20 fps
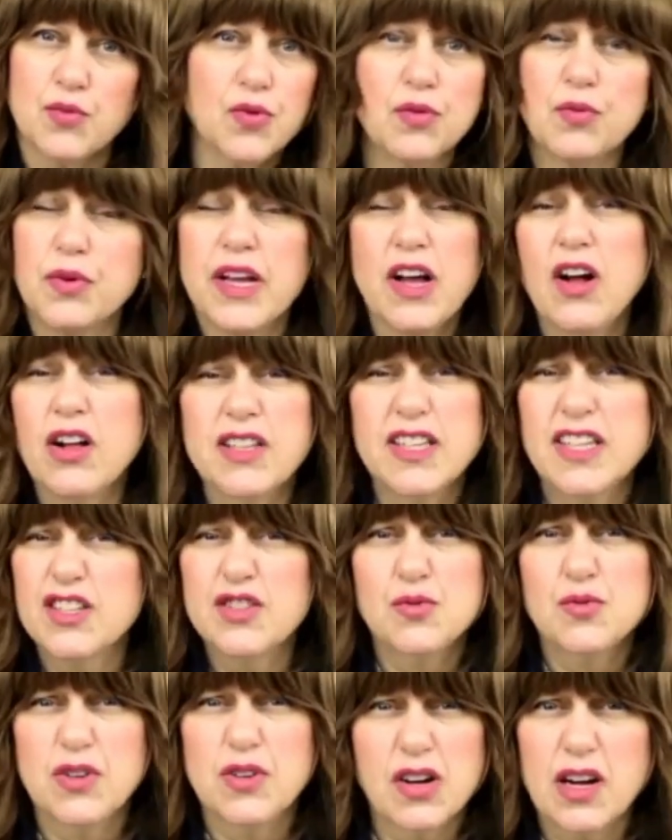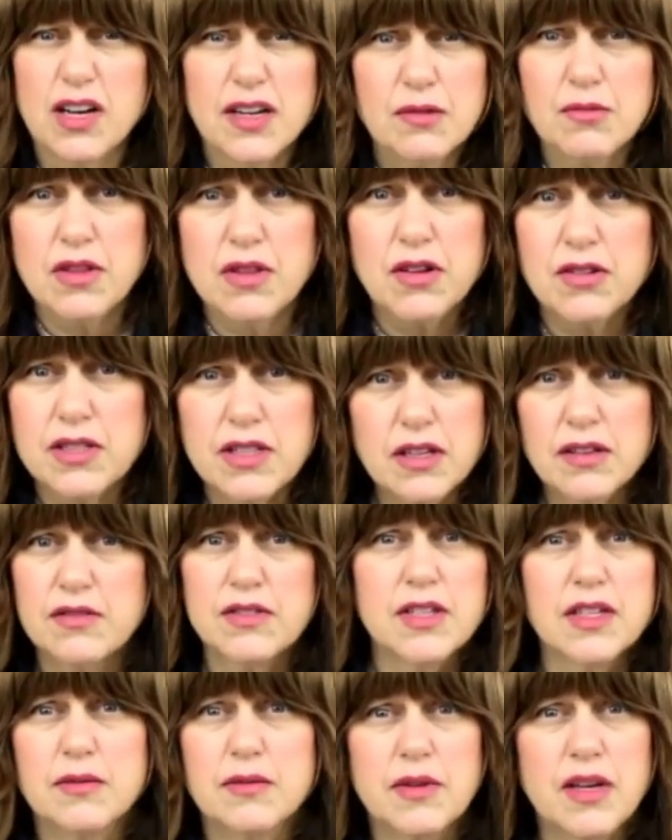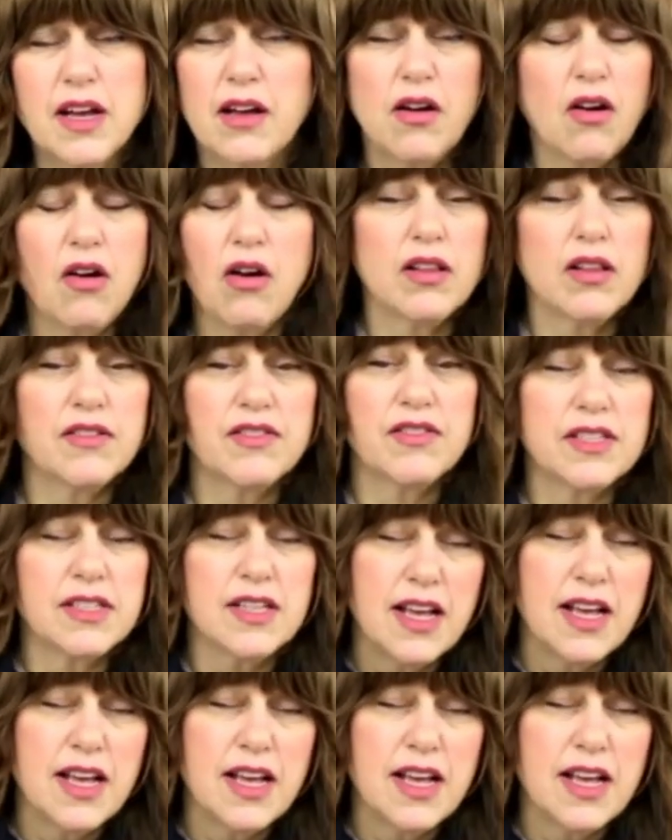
we all need to work on it with ourselves and all of us